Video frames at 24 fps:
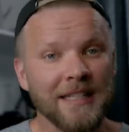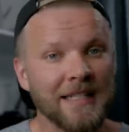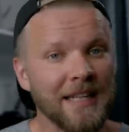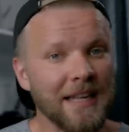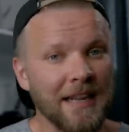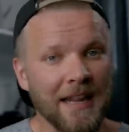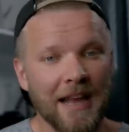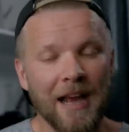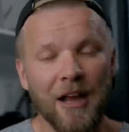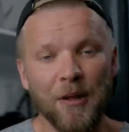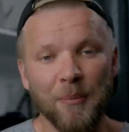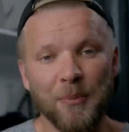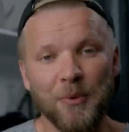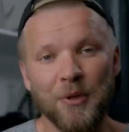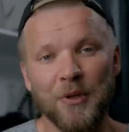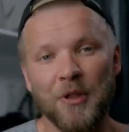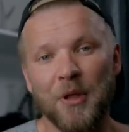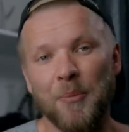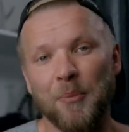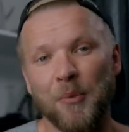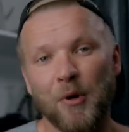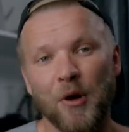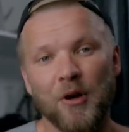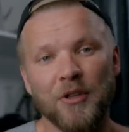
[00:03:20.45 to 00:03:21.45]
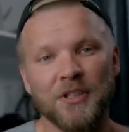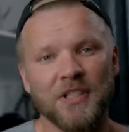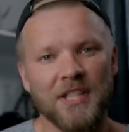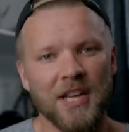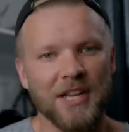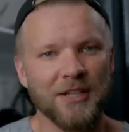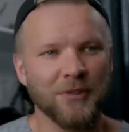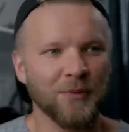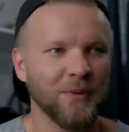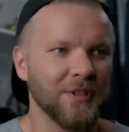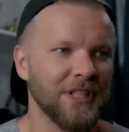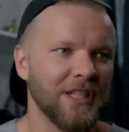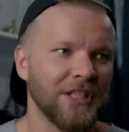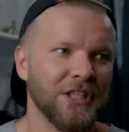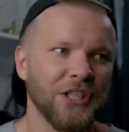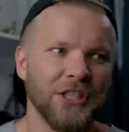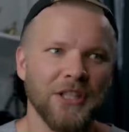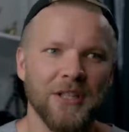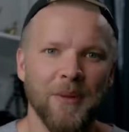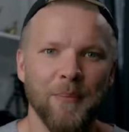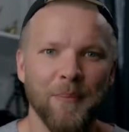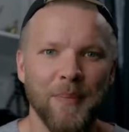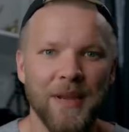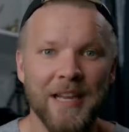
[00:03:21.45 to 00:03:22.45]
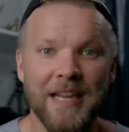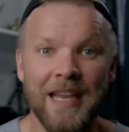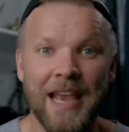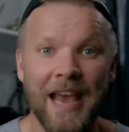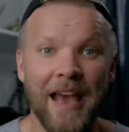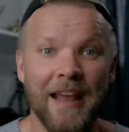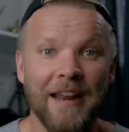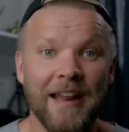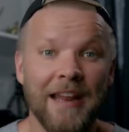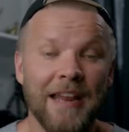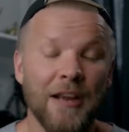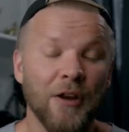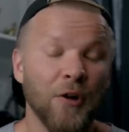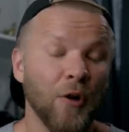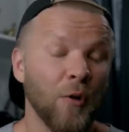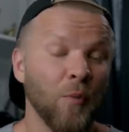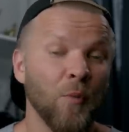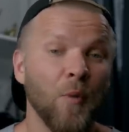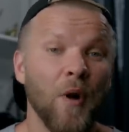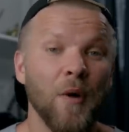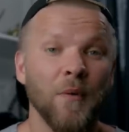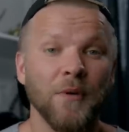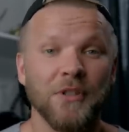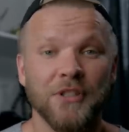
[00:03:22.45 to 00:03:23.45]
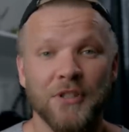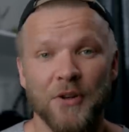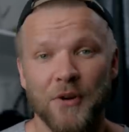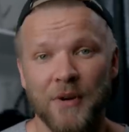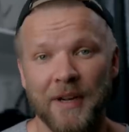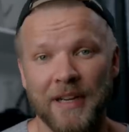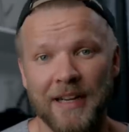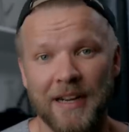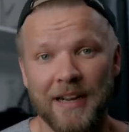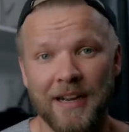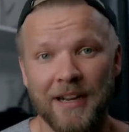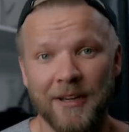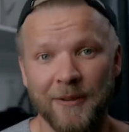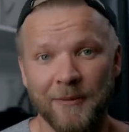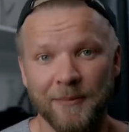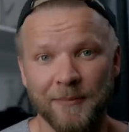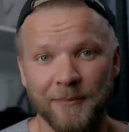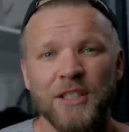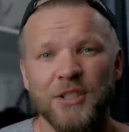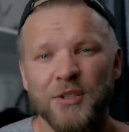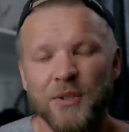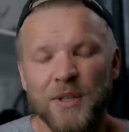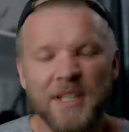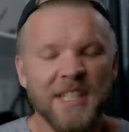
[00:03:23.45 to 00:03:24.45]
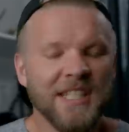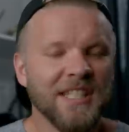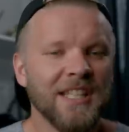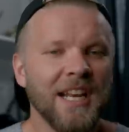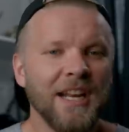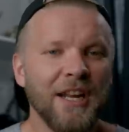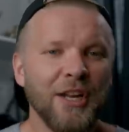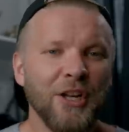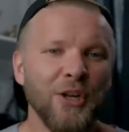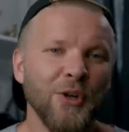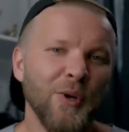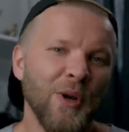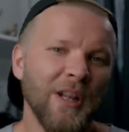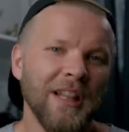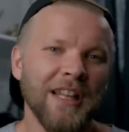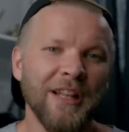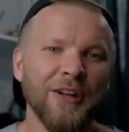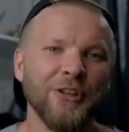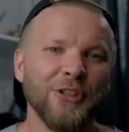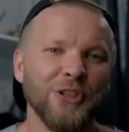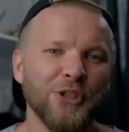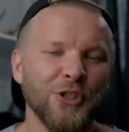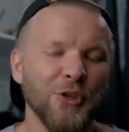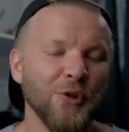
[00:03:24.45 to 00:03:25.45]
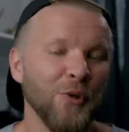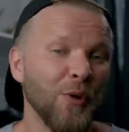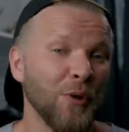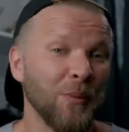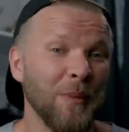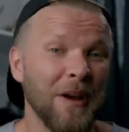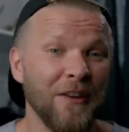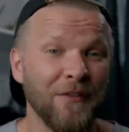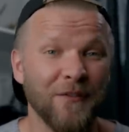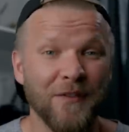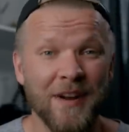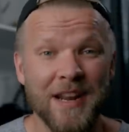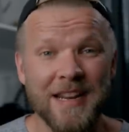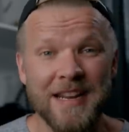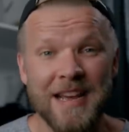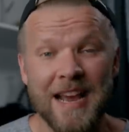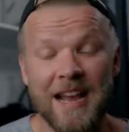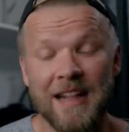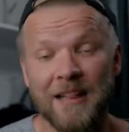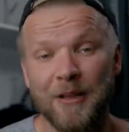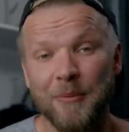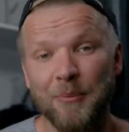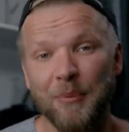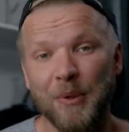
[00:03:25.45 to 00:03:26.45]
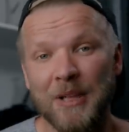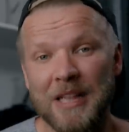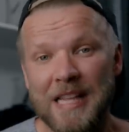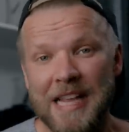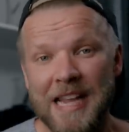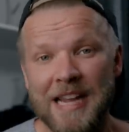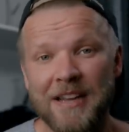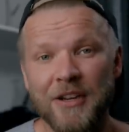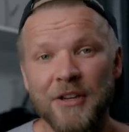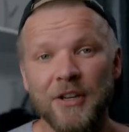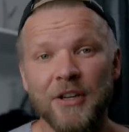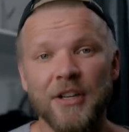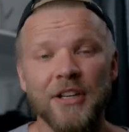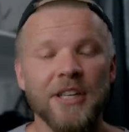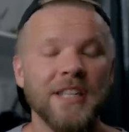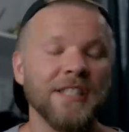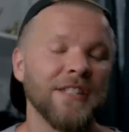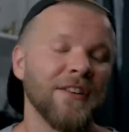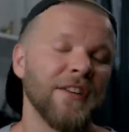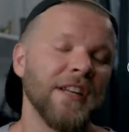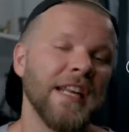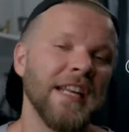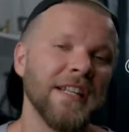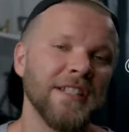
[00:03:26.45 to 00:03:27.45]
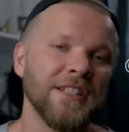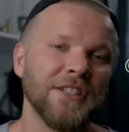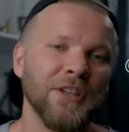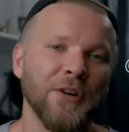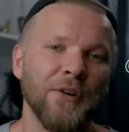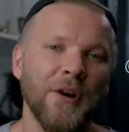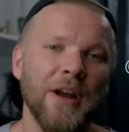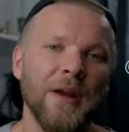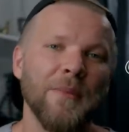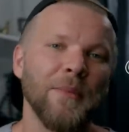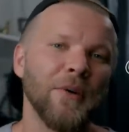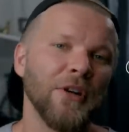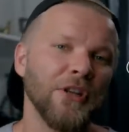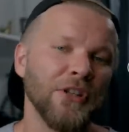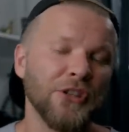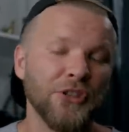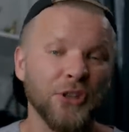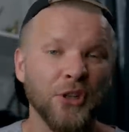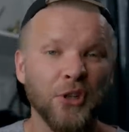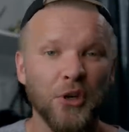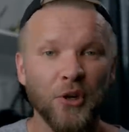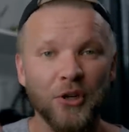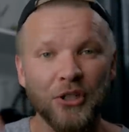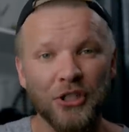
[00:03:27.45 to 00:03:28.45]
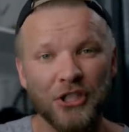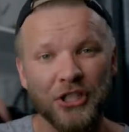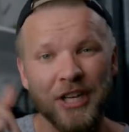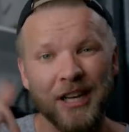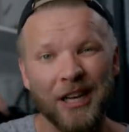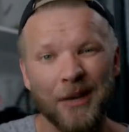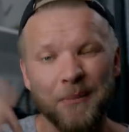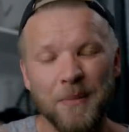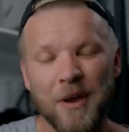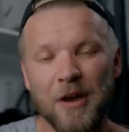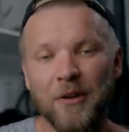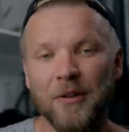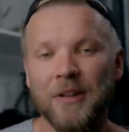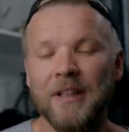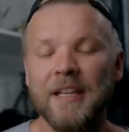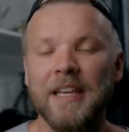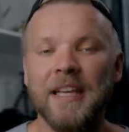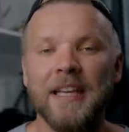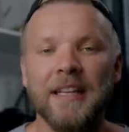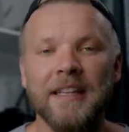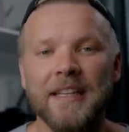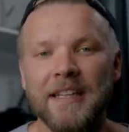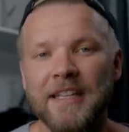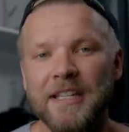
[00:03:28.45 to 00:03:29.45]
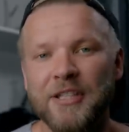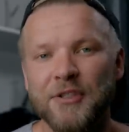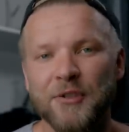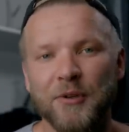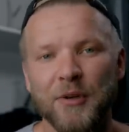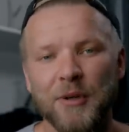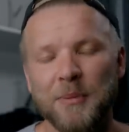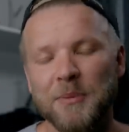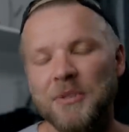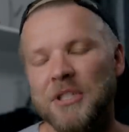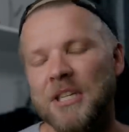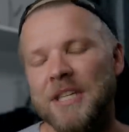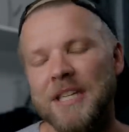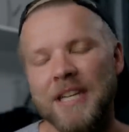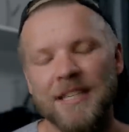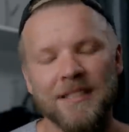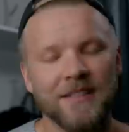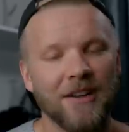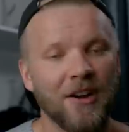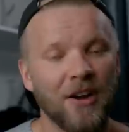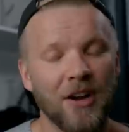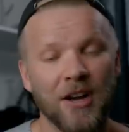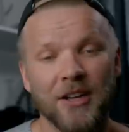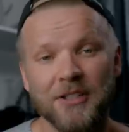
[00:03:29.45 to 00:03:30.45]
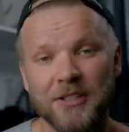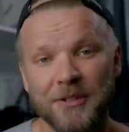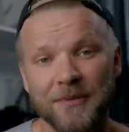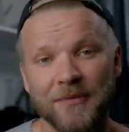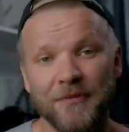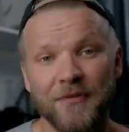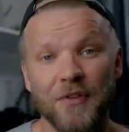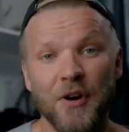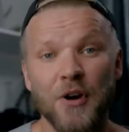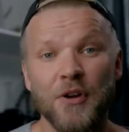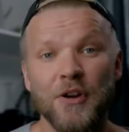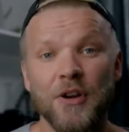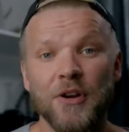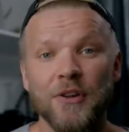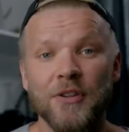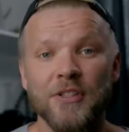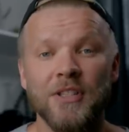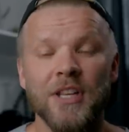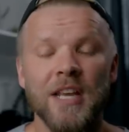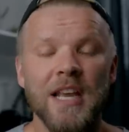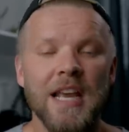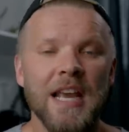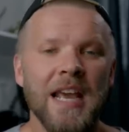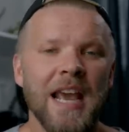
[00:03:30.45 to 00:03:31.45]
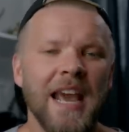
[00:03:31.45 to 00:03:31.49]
did it help you in the process, was it just a big headache, or what was going on. So I decided to do a little shoot with my friend Alan Palander. He's an Instagrammer, you should go and check him out, link in the description, he has awesome photos.